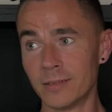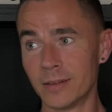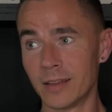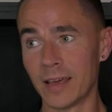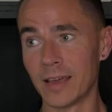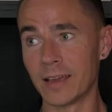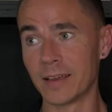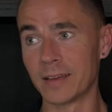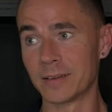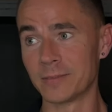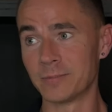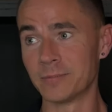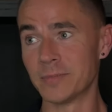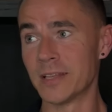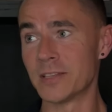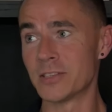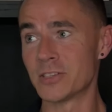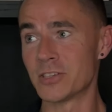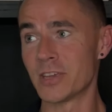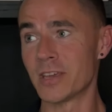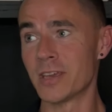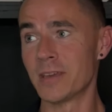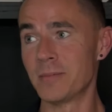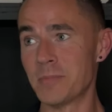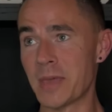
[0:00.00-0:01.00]
like
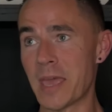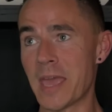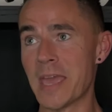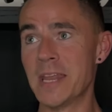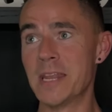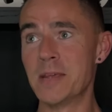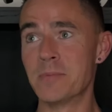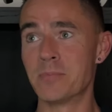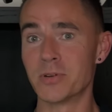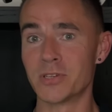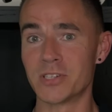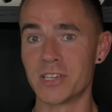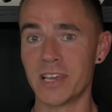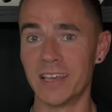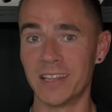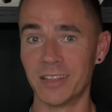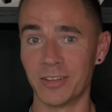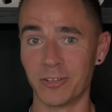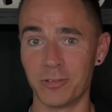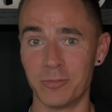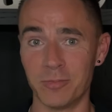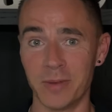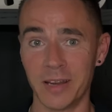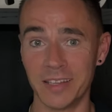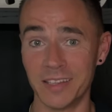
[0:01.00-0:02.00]
let's say 80%
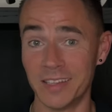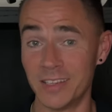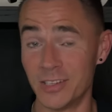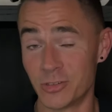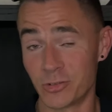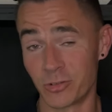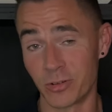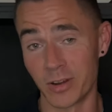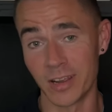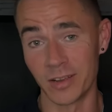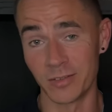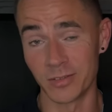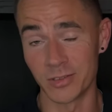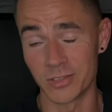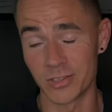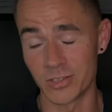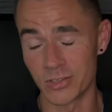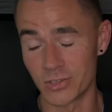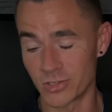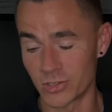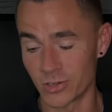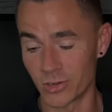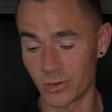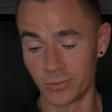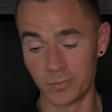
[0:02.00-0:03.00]
of my niche
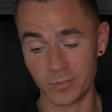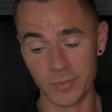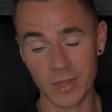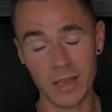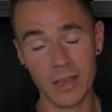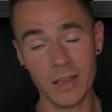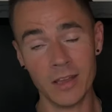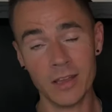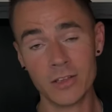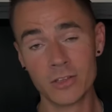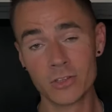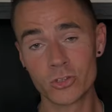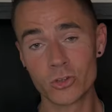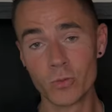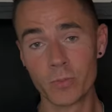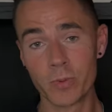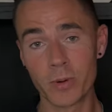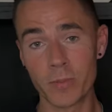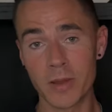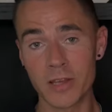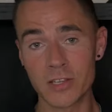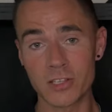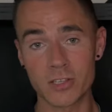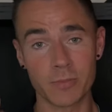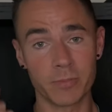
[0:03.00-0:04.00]
fragrances. So
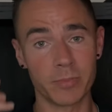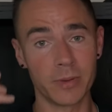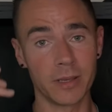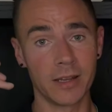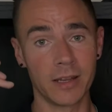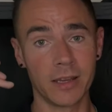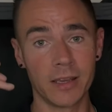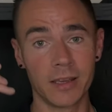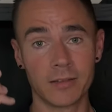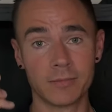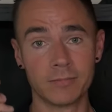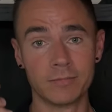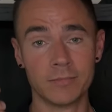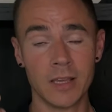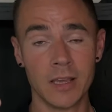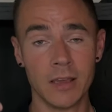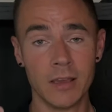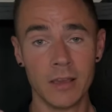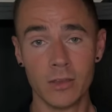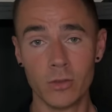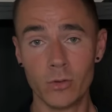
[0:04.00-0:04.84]
super mass appealing.